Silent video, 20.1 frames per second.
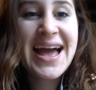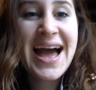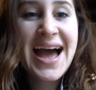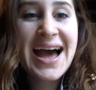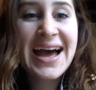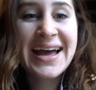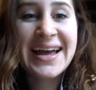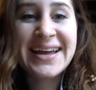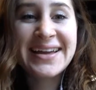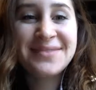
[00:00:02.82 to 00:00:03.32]

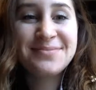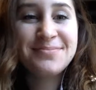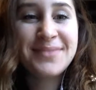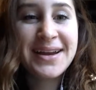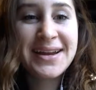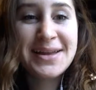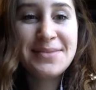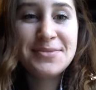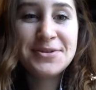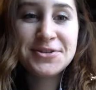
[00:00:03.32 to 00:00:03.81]
Hi,
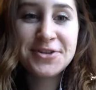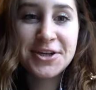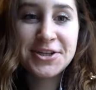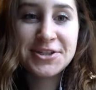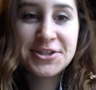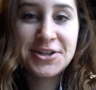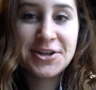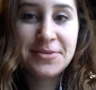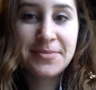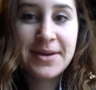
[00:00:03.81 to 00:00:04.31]
my name is
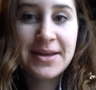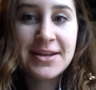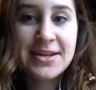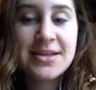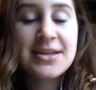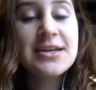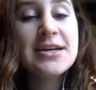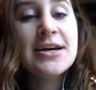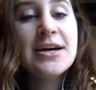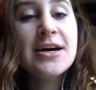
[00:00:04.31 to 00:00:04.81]
Rachel
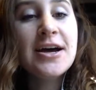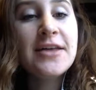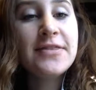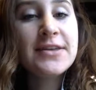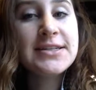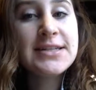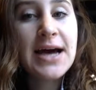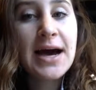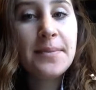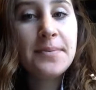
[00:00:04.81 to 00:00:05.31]
Orman.
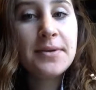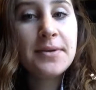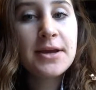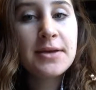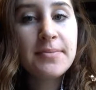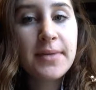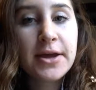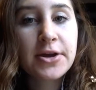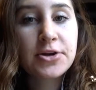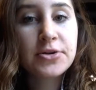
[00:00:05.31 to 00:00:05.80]
The topic
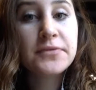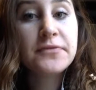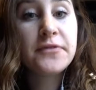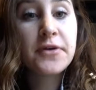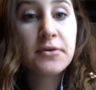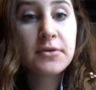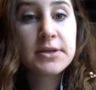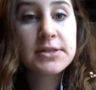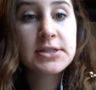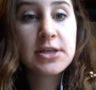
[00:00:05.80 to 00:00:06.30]
my group
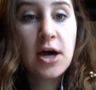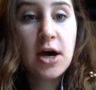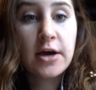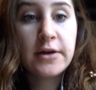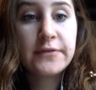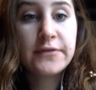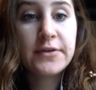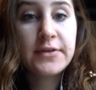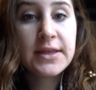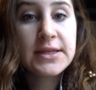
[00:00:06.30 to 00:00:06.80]
focused
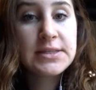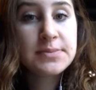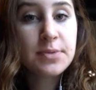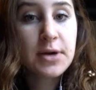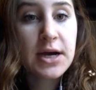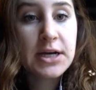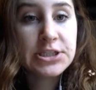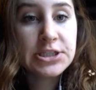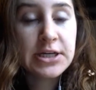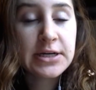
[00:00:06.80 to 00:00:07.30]
on for this
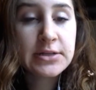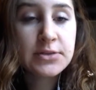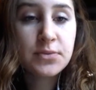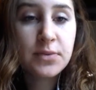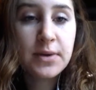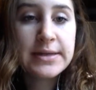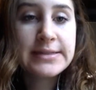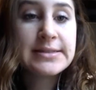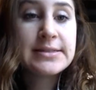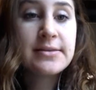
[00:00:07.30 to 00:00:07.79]
project
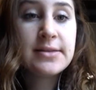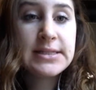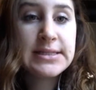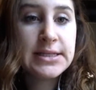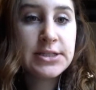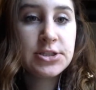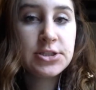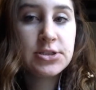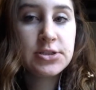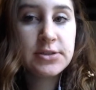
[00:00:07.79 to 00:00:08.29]
was the
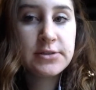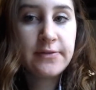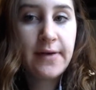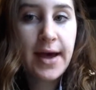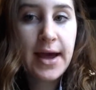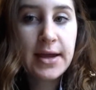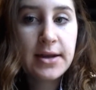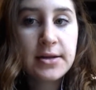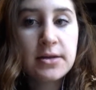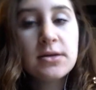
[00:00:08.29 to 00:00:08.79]
digital
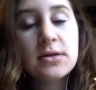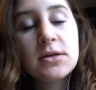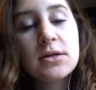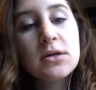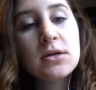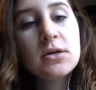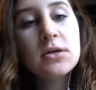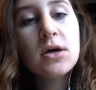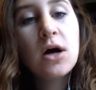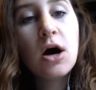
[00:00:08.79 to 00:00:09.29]
divide.
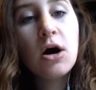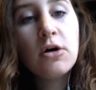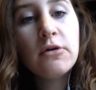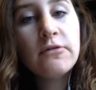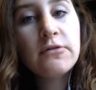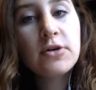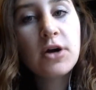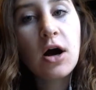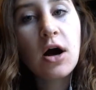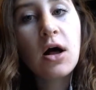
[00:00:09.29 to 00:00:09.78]

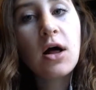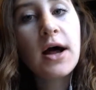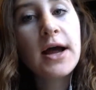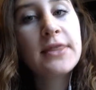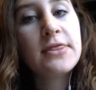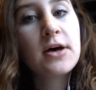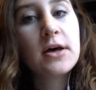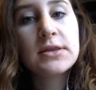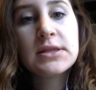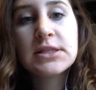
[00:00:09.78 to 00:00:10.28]
Overall, I
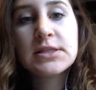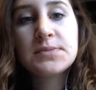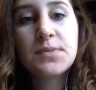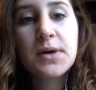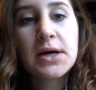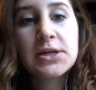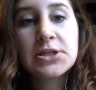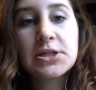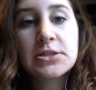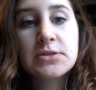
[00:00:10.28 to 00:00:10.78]
thought this
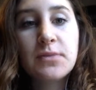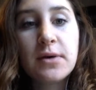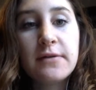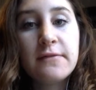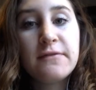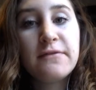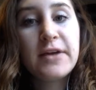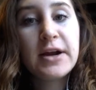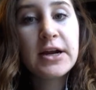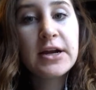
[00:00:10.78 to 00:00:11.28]
project
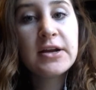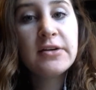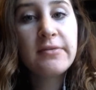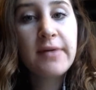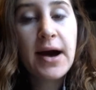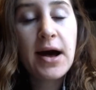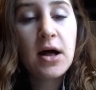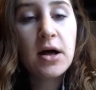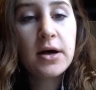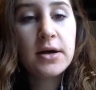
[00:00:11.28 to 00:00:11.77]
went very
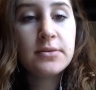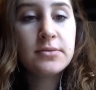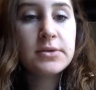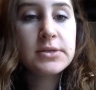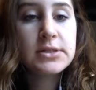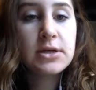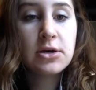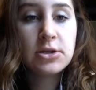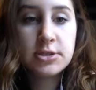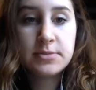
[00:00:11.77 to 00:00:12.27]
well and
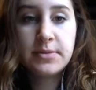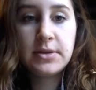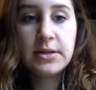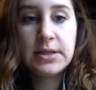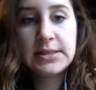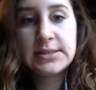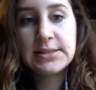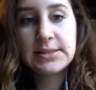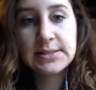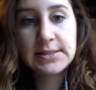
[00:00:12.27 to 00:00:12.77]
was
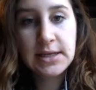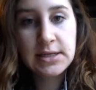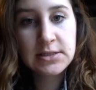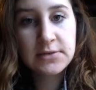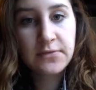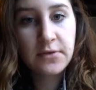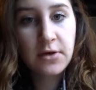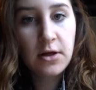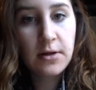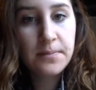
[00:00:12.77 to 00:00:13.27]
ultimately
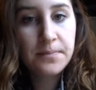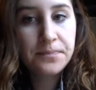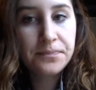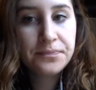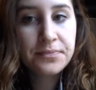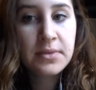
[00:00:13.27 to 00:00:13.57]
successful.